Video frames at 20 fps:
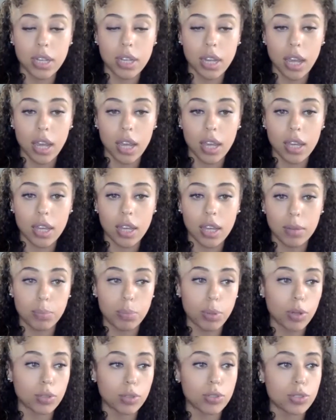day and
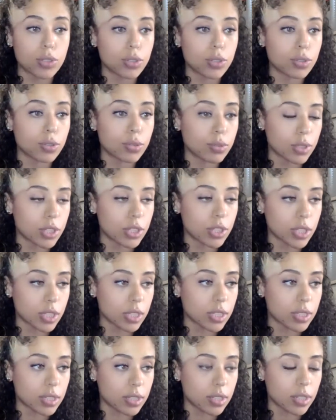pondu, which is this